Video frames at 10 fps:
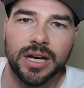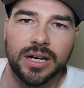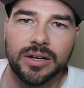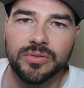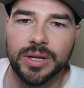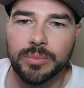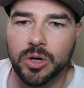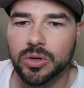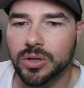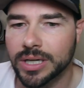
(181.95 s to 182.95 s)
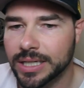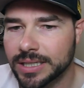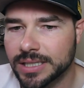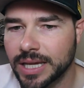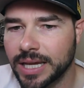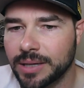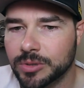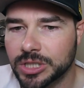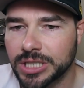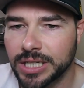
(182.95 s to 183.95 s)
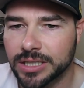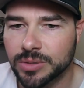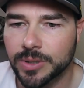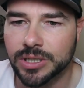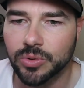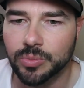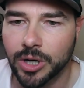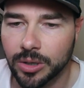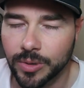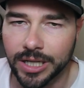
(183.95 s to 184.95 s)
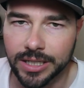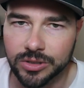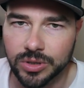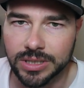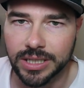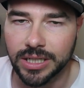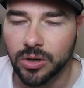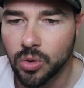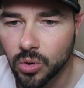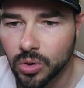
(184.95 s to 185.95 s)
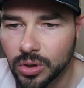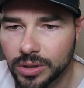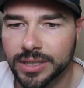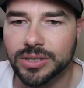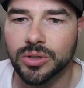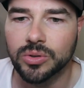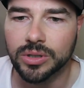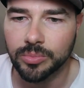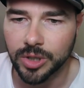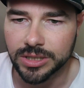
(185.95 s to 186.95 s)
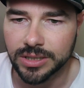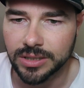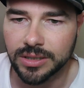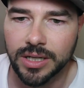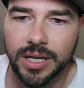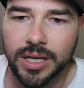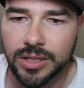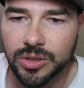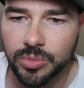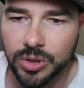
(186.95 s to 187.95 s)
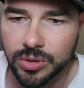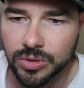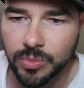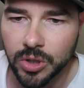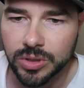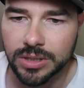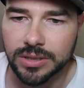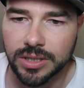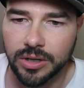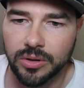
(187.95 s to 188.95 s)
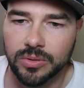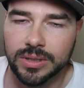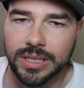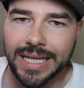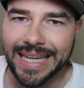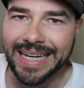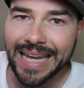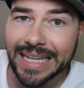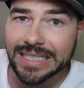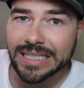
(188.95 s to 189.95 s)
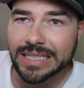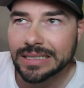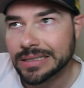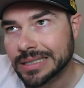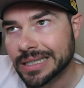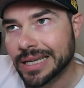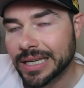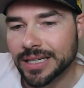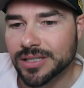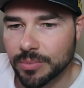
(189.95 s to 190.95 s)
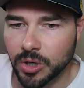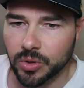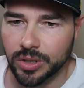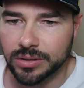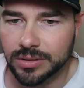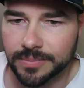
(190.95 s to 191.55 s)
of a motor is a machine, especially when powered by electricity or internal combustion to produce motion. So an engine is a motor,